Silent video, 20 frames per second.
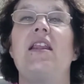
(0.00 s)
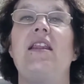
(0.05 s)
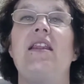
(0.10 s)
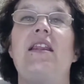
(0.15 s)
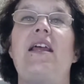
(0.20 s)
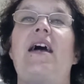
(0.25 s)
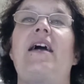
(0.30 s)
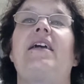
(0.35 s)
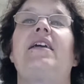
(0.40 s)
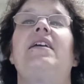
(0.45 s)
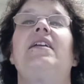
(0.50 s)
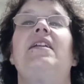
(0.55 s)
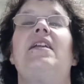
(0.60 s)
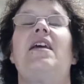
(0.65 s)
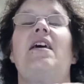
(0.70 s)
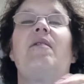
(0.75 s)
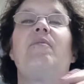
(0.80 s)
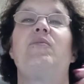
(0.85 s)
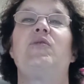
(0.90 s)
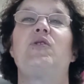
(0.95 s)
That can
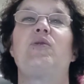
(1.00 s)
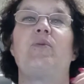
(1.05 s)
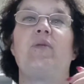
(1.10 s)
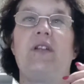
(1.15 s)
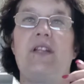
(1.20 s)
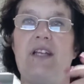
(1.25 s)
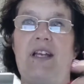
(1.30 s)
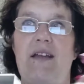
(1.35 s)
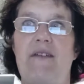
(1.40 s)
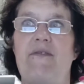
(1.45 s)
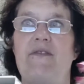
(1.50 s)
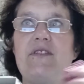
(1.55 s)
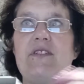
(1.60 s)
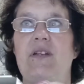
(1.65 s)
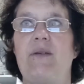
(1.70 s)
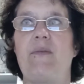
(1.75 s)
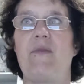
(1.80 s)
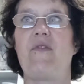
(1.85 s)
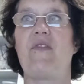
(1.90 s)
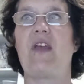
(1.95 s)
help to relieve
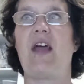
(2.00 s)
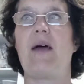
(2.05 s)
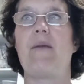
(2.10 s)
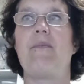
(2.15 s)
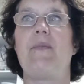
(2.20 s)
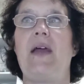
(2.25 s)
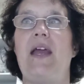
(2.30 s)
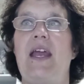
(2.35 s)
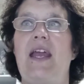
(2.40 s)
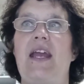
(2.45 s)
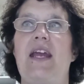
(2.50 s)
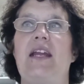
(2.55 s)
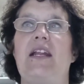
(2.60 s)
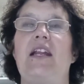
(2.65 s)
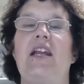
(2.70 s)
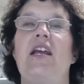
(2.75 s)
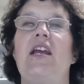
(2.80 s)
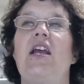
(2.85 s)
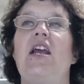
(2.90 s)
some of that pain.